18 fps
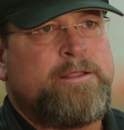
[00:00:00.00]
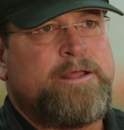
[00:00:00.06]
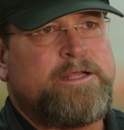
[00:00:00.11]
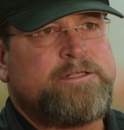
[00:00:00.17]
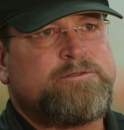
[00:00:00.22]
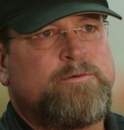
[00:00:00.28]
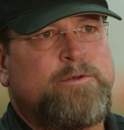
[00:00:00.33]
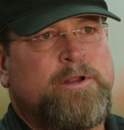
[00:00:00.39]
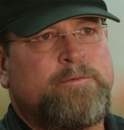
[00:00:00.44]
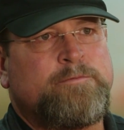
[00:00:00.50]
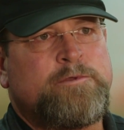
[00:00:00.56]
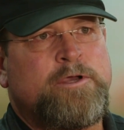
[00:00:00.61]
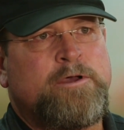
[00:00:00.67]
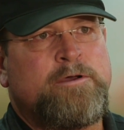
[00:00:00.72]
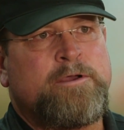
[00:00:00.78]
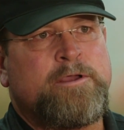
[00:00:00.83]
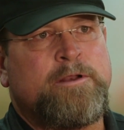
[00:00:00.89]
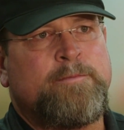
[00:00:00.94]
that's what I'm
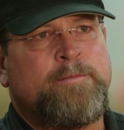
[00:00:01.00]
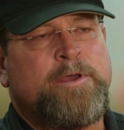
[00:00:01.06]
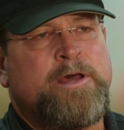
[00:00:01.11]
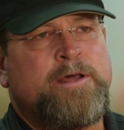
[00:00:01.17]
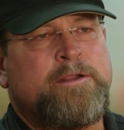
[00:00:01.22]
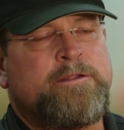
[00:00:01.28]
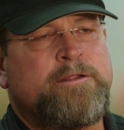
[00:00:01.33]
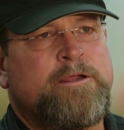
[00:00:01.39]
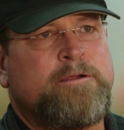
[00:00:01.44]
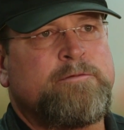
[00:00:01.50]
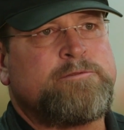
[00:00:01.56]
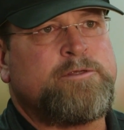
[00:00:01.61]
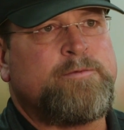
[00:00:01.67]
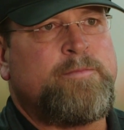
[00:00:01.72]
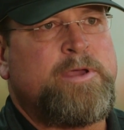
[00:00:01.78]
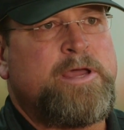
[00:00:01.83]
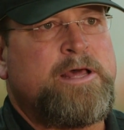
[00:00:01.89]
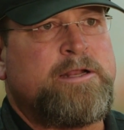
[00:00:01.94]
talking about in terms
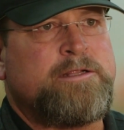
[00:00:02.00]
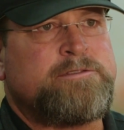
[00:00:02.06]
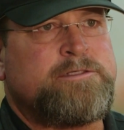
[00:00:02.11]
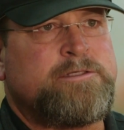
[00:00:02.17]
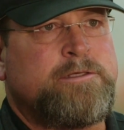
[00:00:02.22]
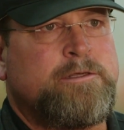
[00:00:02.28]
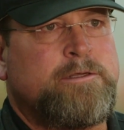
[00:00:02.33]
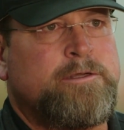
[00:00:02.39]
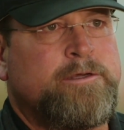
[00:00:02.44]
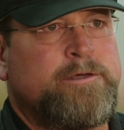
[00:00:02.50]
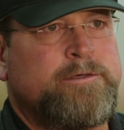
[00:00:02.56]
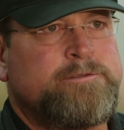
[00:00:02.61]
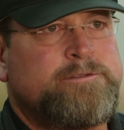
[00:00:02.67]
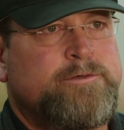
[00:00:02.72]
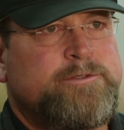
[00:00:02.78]
of balance and look.